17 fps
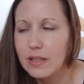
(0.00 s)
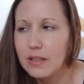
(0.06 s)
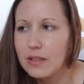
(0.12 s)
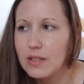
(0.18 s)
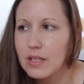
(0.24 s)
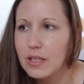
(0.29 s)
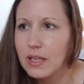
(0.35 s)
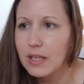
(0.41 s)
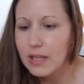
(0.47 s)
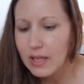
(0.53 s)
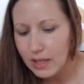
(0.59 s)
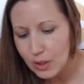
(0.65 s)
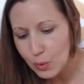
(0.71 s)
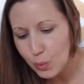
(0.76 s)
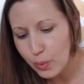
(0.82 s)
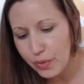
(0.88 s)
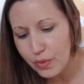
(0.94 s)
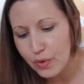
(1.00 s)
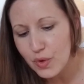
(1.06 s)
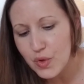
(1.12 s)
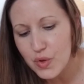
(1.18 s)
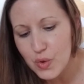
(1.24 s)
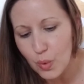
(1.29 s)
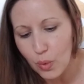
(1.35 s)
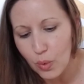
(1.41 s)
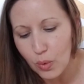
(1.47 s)
to connect with the
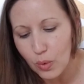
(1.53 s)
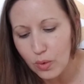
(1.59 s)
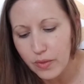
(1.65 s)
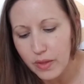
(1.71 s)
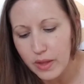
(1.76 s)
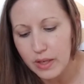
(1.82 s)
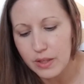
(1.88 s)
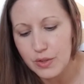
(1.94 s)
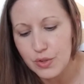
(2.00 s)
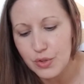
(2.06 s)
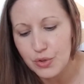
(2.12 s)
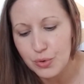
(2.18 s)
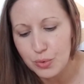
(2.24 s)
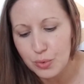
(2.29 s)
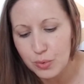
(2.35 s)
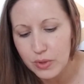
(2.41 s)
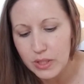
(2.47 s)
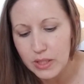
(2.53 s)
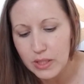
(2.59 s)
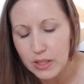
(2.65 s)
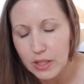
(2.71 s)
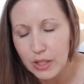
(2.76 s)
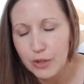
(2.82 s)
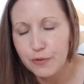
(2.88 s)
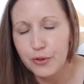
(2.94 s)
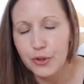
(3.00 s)
soul that is truly
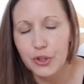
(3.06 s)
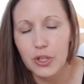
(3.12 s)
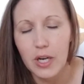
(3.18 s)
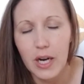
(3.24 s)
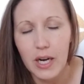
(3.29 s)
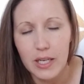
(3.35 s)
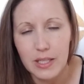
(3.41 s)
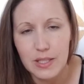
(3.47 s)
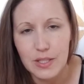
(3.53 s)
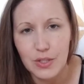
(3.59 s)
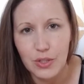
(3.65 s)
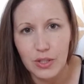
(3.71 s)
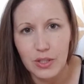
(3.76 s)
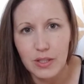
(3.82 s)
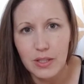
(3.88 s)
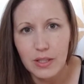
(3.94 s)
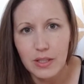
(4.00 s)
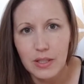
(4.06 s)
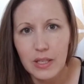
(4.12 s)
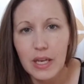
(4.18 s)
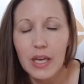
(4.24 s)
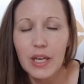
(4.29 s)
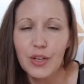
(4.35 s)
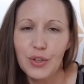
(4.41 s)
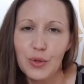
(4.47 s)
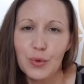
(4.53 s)
for your highest good
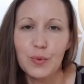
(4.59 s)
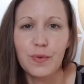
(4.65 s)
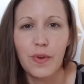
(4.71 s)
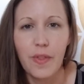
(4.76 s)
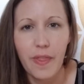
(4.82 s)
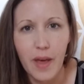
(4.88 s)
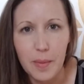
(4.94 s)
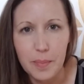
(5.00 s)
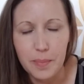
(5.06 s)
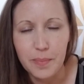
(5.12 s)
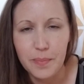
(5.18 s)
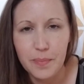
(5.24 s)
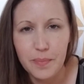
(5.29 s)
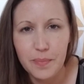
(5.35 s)
and you for them.